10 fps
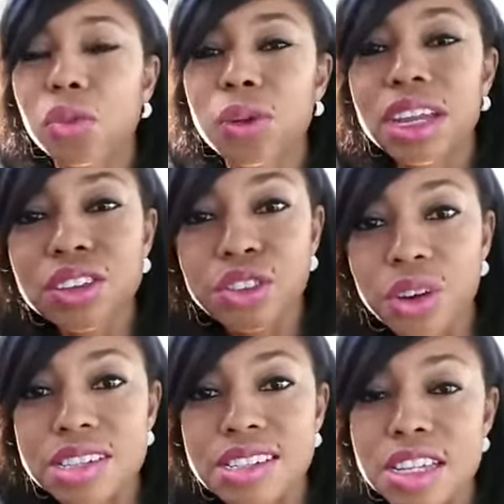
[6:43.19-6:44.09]
We can
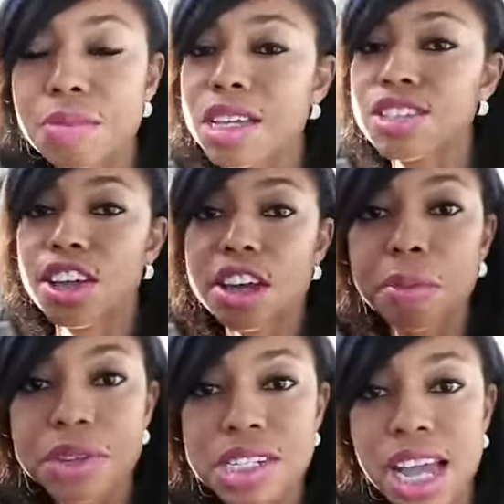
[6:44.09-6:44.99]
trust Him. He's going
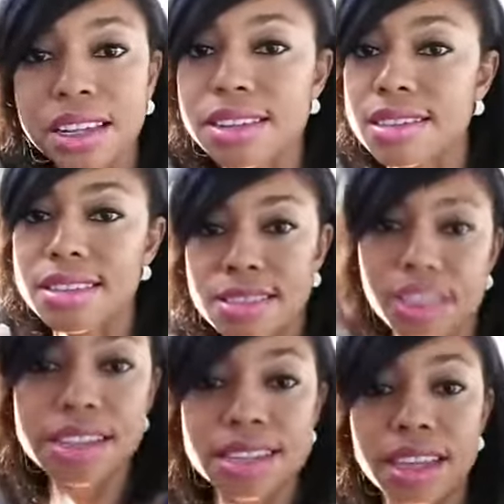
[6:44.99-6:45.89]
to protect us. He's
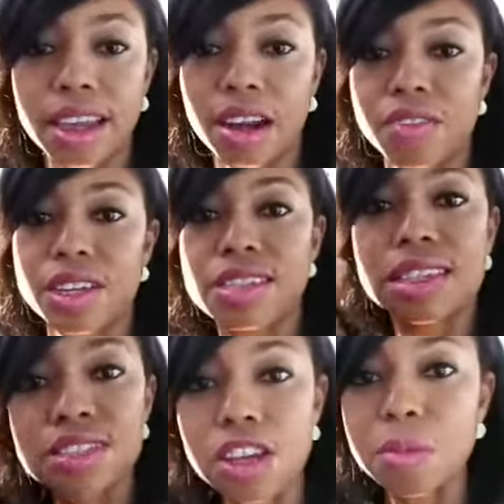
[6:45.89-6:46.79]
going to take care of
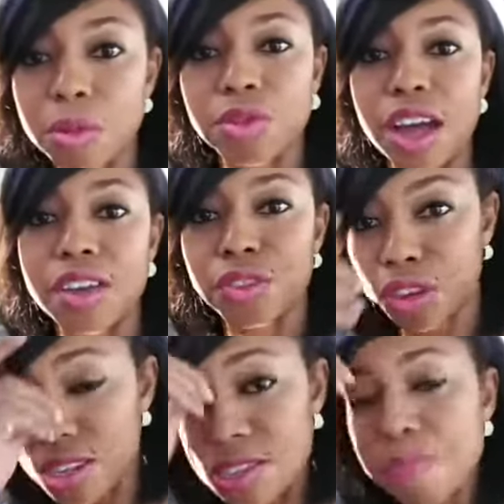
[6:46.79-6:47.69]
us. He's going to provide
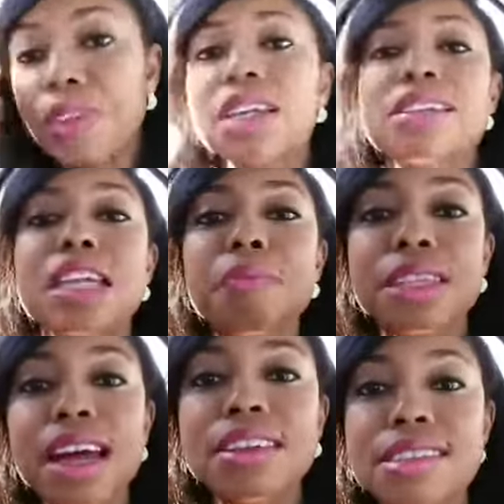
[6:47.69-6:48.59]
for us.
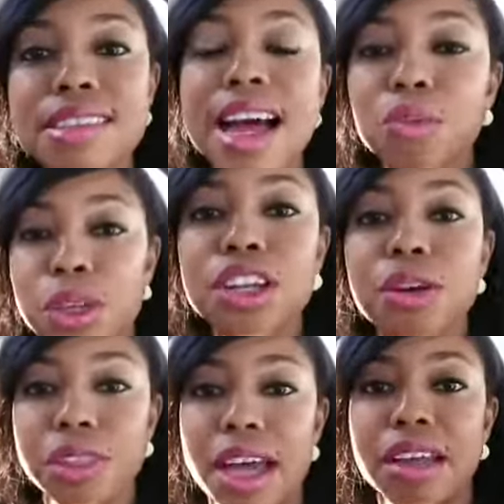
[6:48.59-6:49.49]
Deep down inside, we
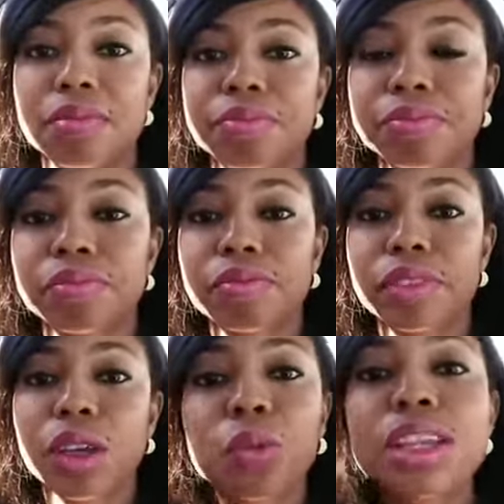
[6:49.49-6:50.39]
know that.
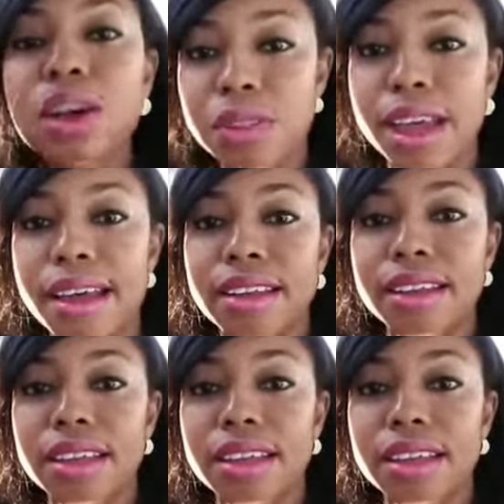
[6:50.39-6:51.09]
We know that.